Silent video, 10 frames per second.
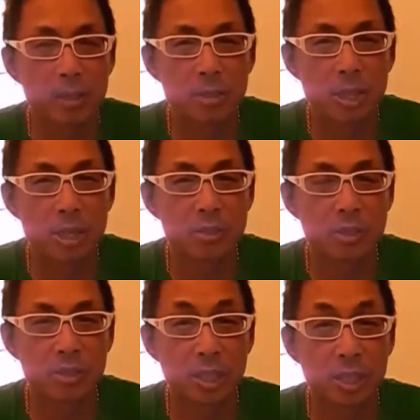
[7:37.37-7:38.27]
It's not
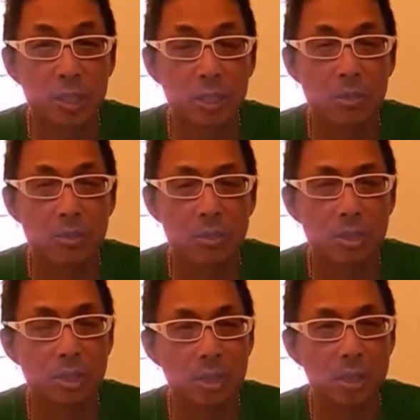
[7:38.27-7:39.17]
as acidic
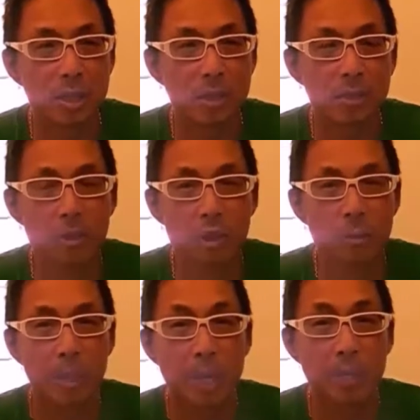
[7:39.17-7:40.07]
as the
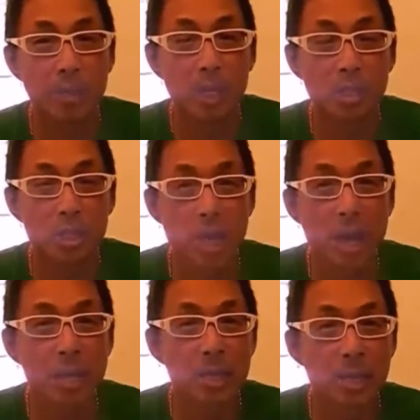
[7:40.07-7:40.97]
German ale that I just
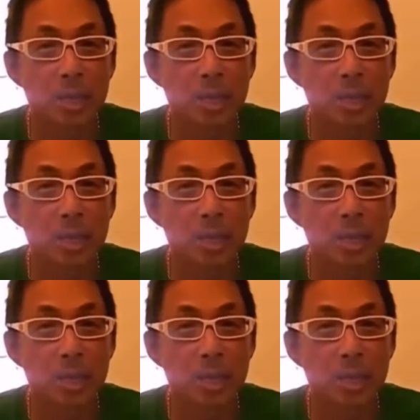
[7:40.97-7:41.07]
had,